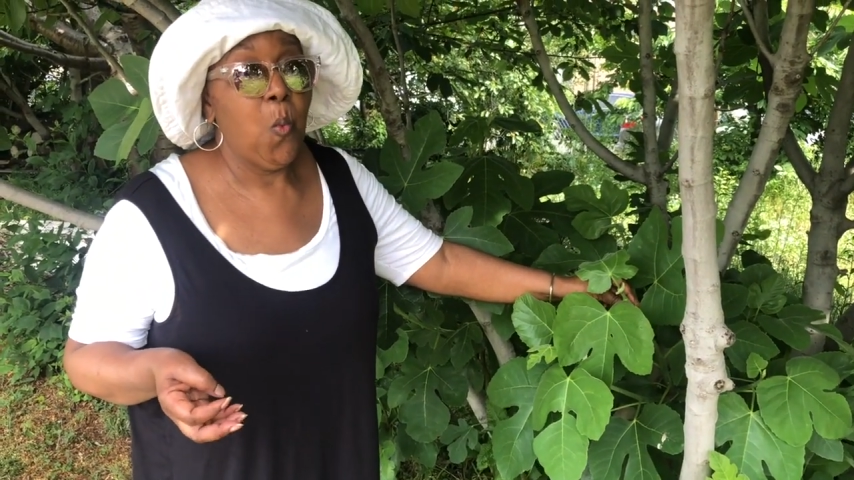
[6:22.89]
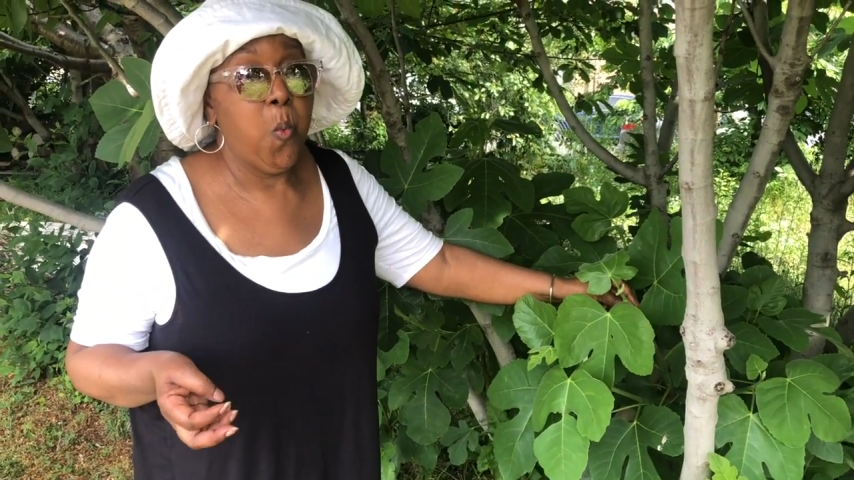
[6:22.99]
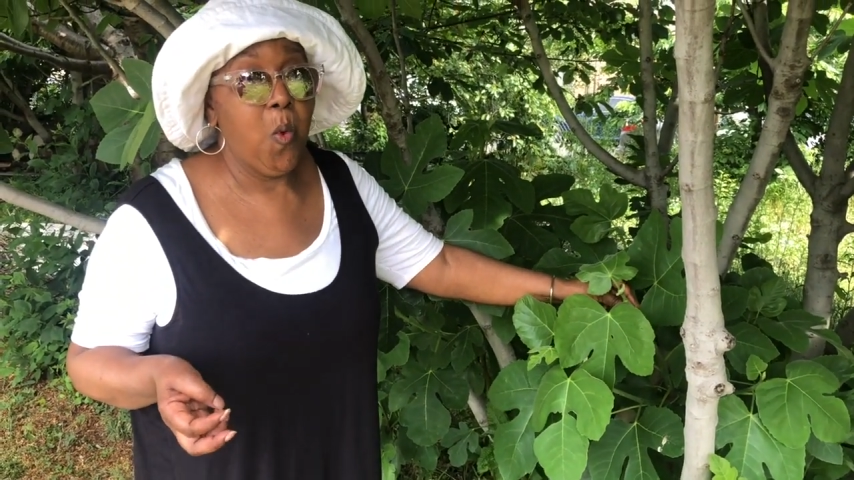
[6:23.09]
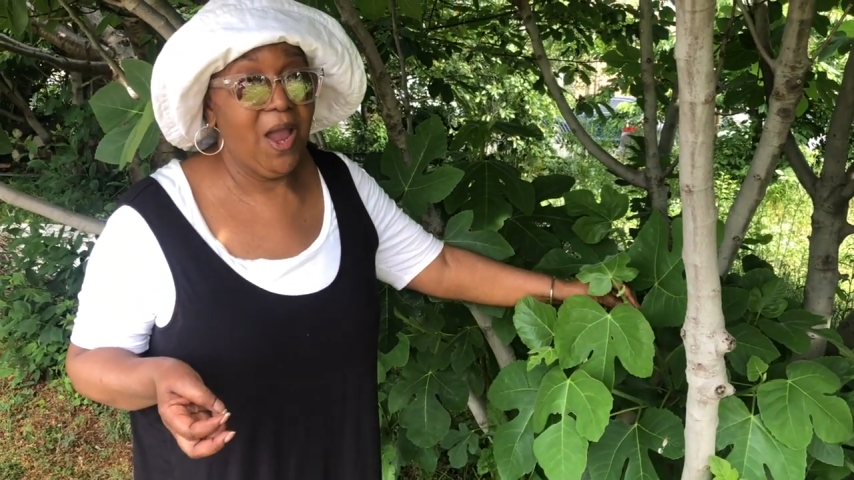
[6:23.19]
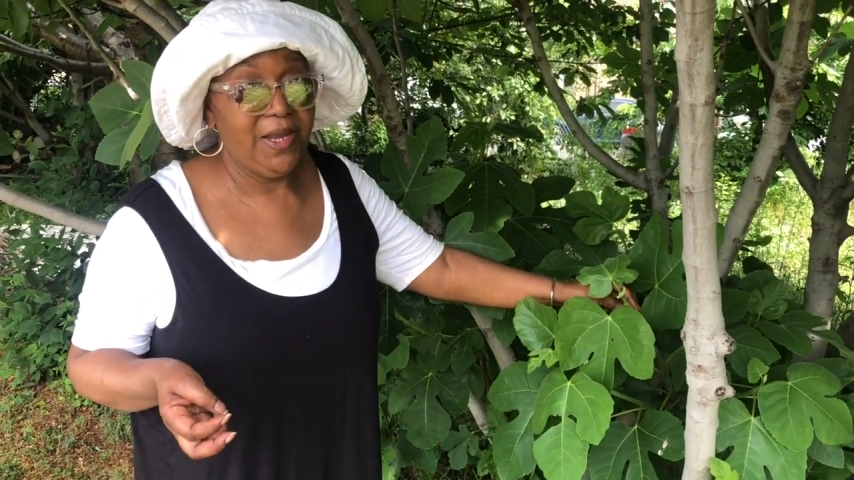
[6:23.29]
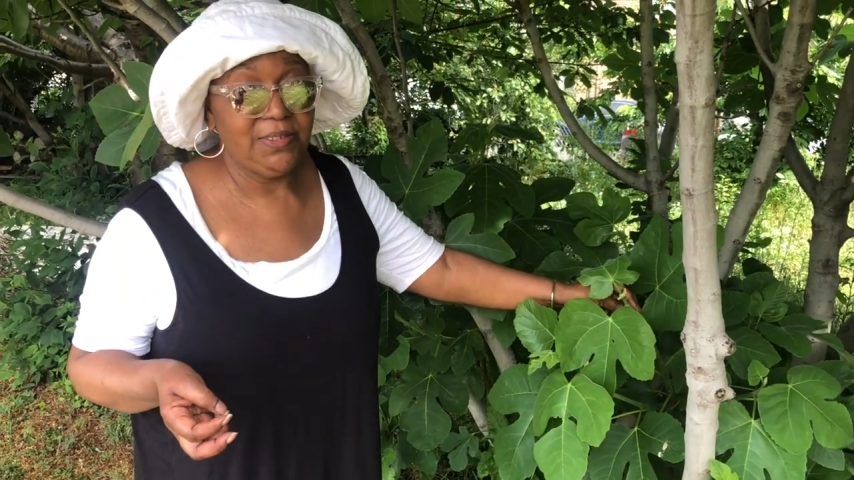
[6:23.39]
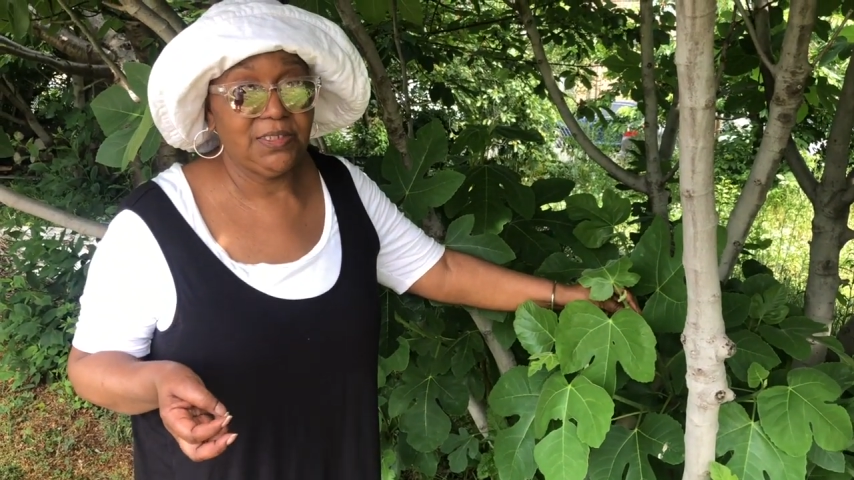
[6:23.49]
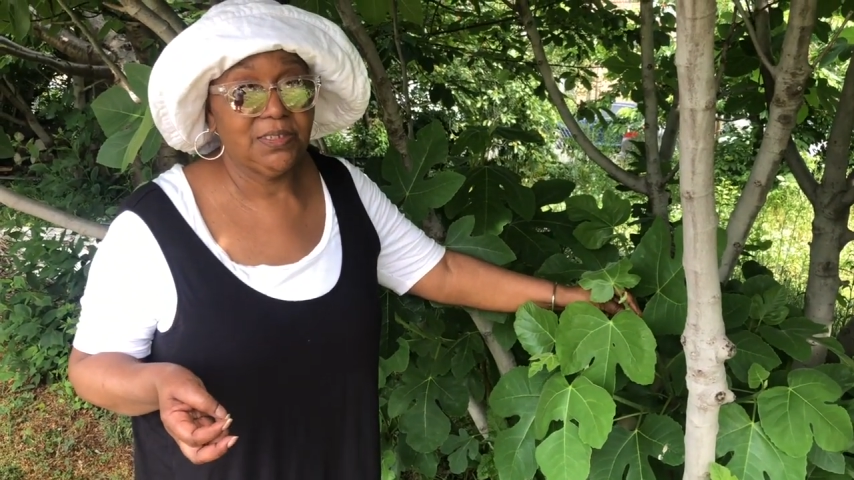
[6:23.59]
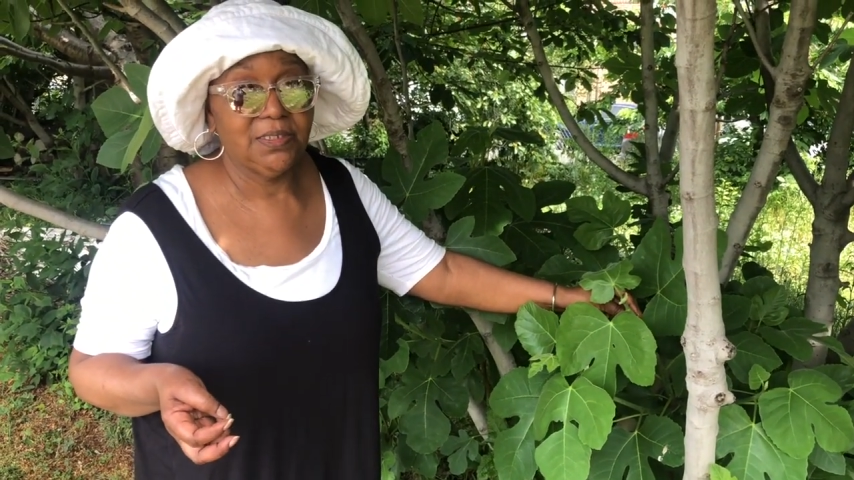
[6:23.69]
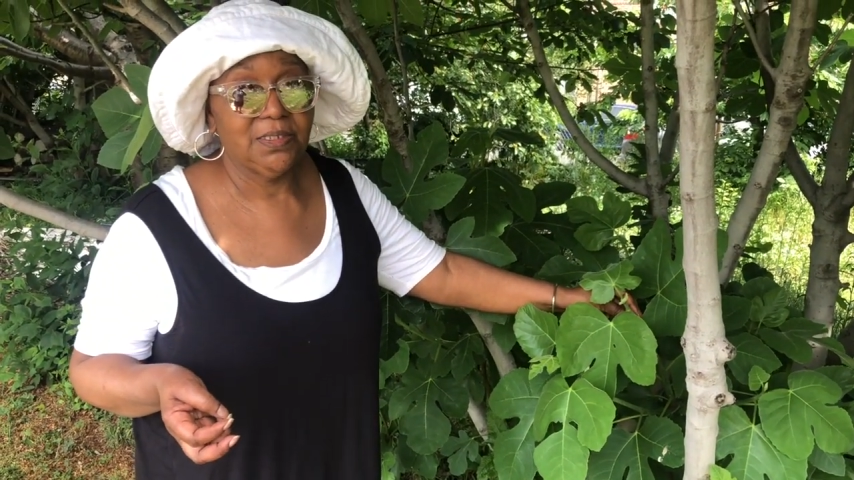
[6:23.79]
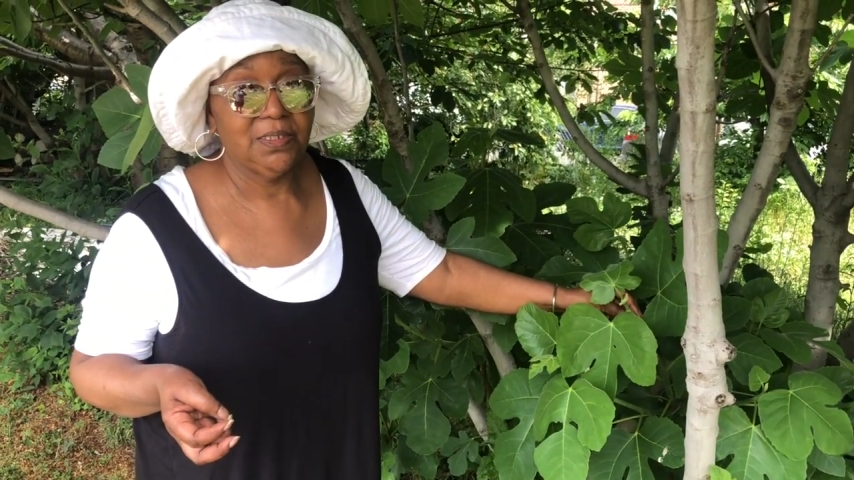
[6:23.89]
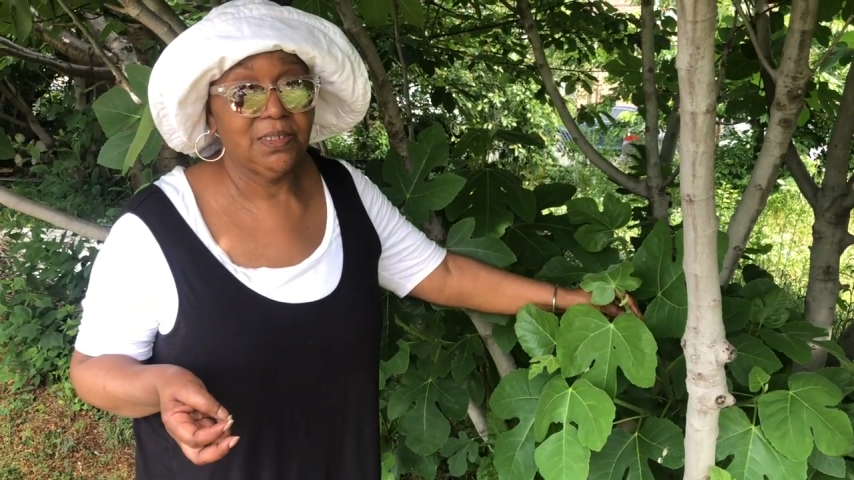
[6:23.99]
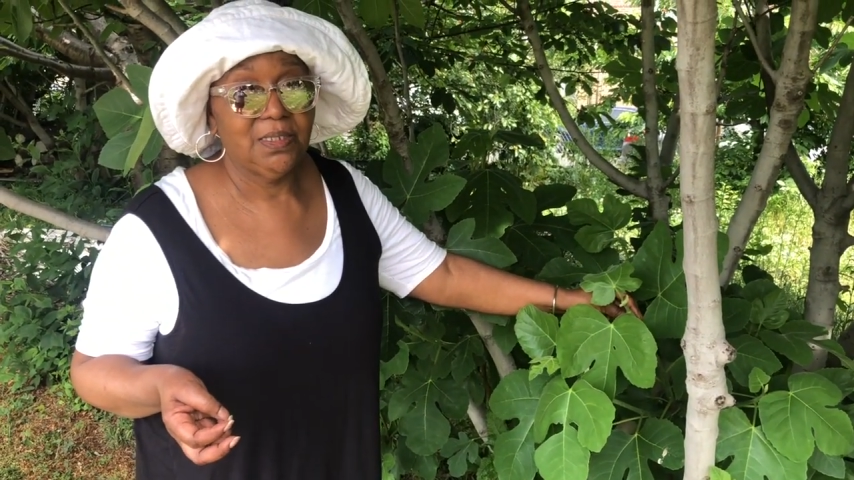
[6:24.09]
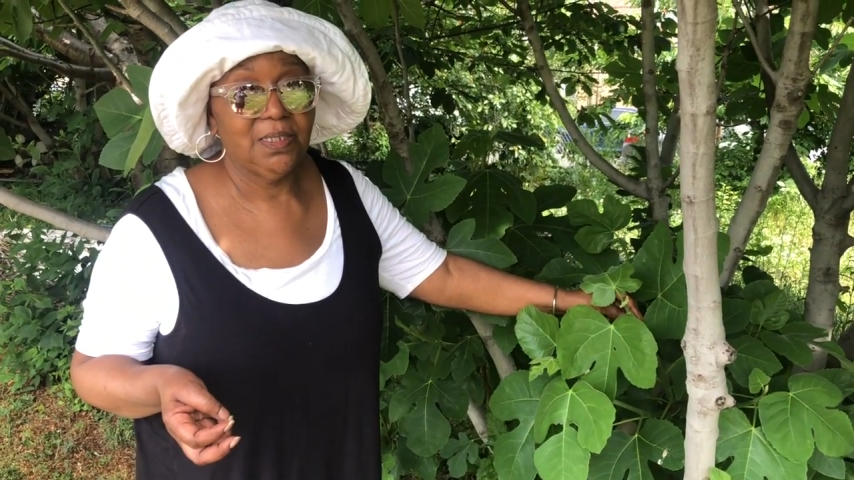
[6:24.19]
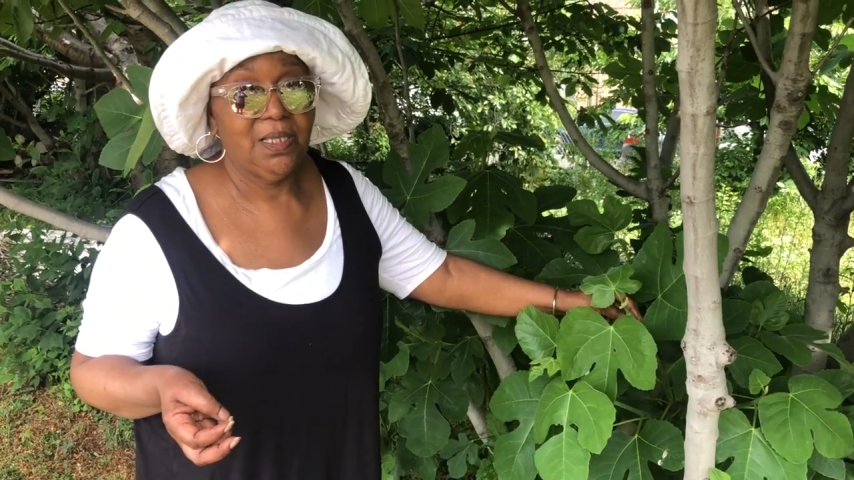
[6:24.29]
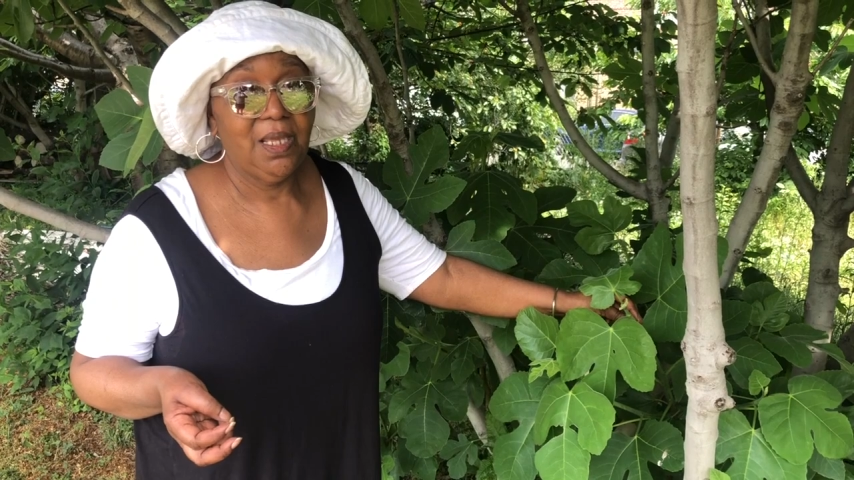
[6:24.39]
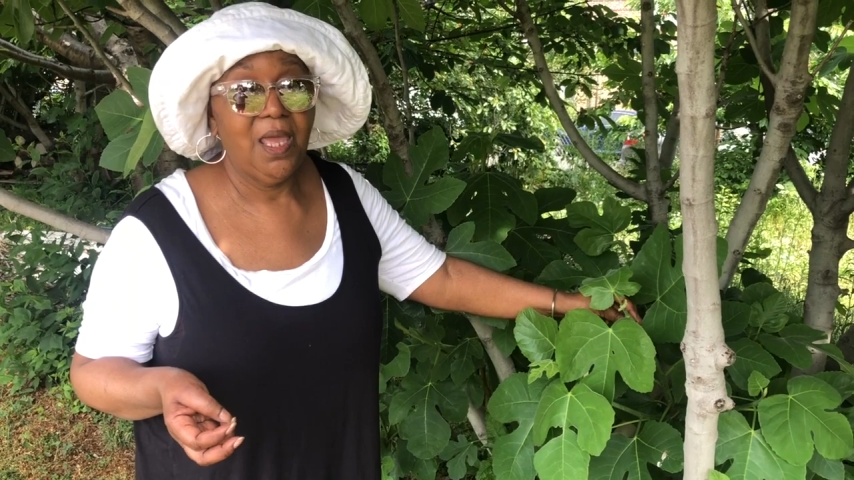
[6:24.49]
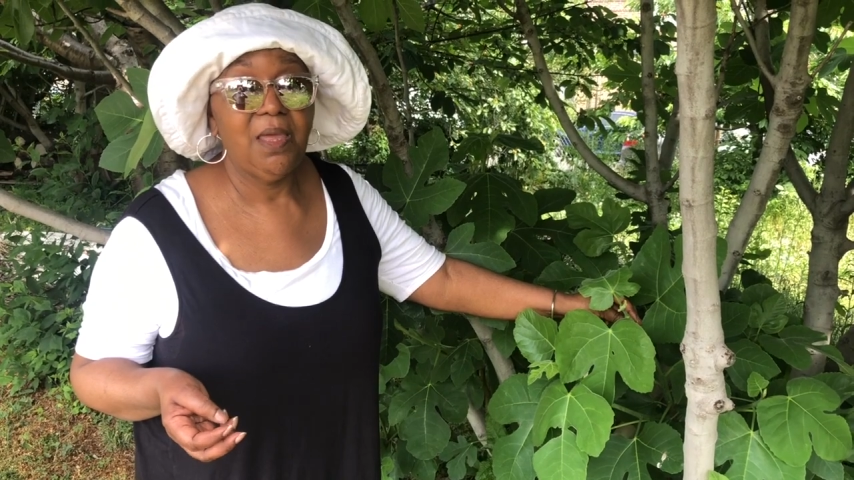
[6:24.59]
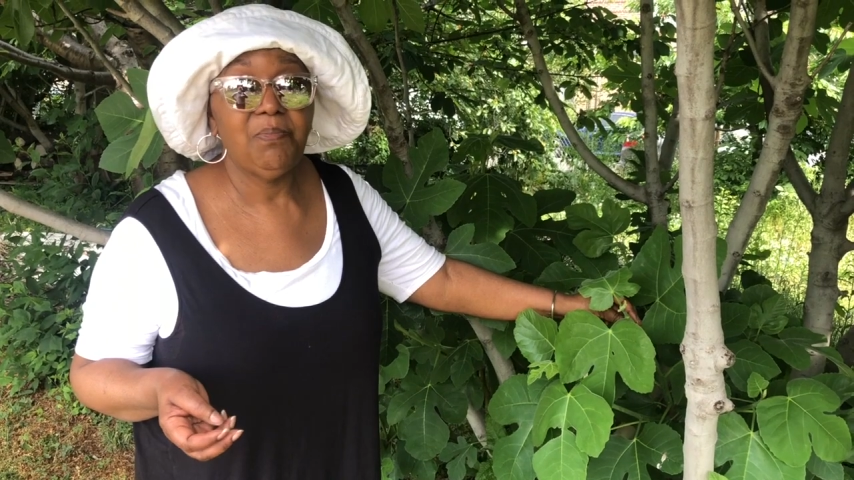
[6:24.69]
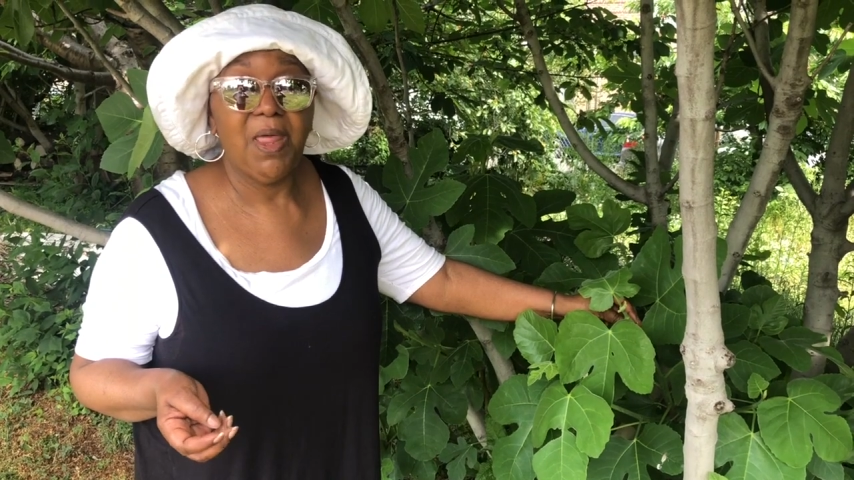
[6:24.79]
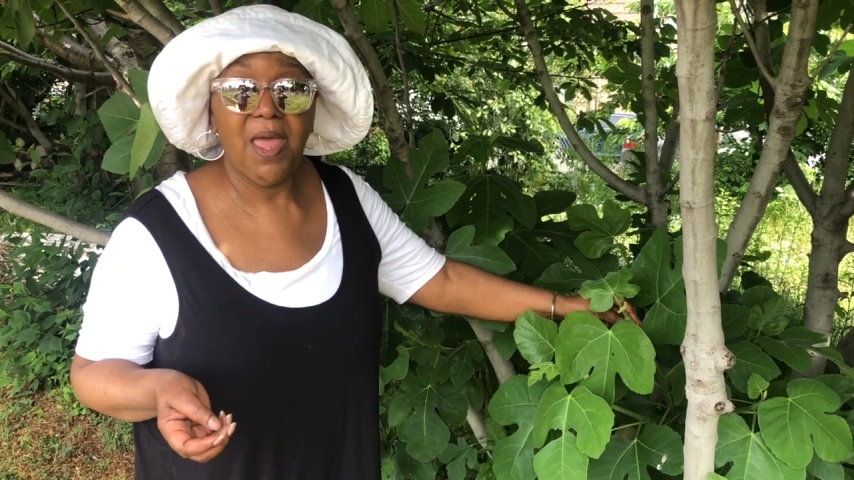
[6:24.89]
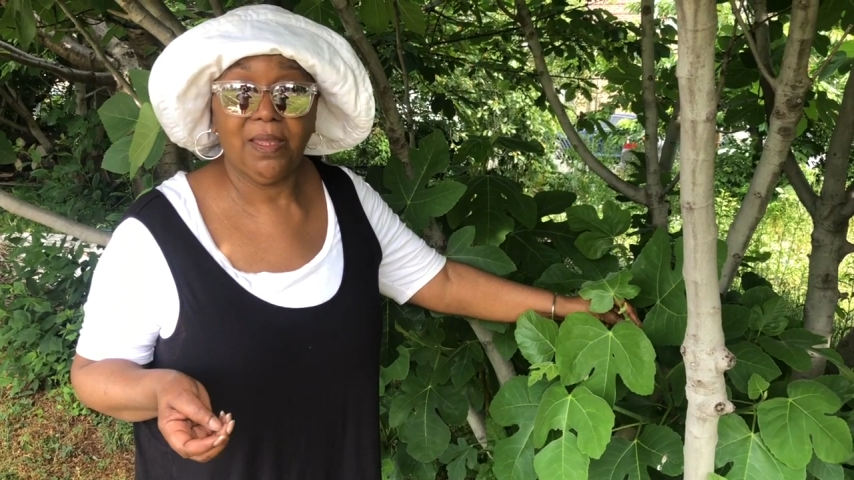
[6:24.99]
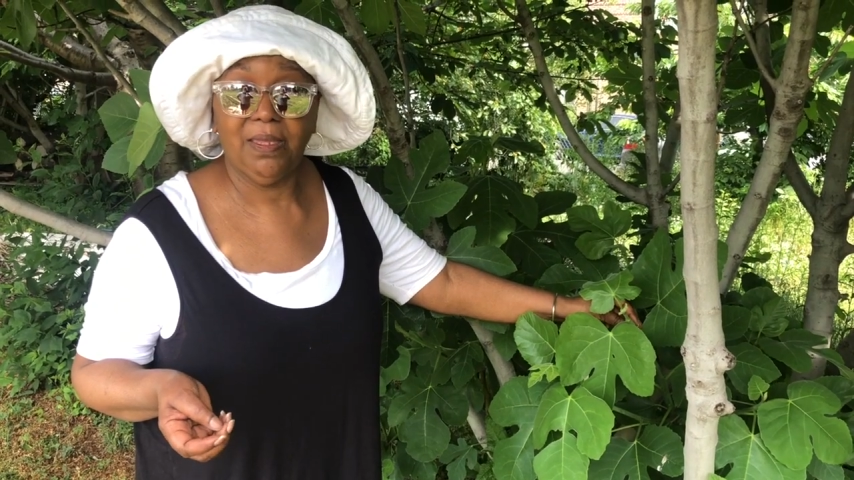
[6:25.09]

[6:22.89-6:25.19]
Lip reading: white, and black.